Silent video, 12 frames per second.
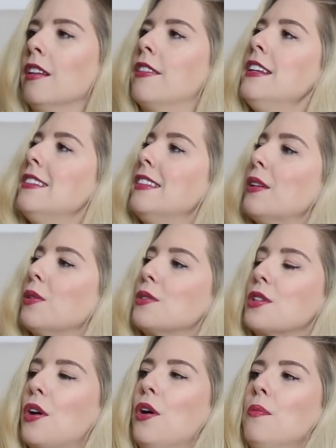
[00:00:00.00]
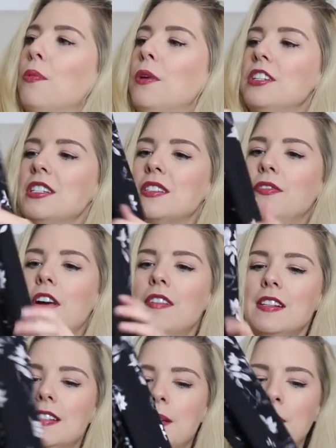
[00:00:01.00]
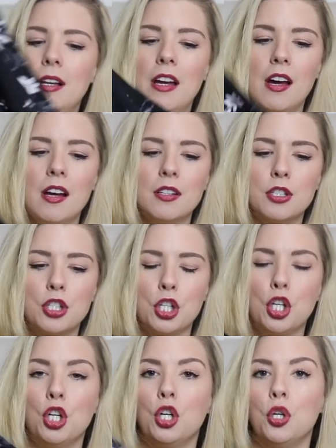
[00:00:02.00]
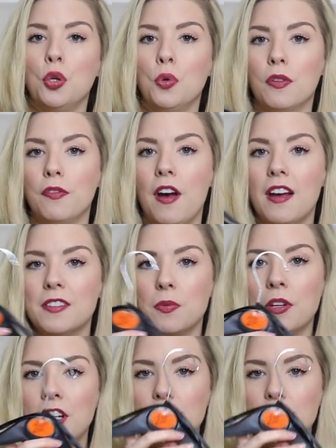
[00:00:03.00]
this little top, which is very similar to the first one I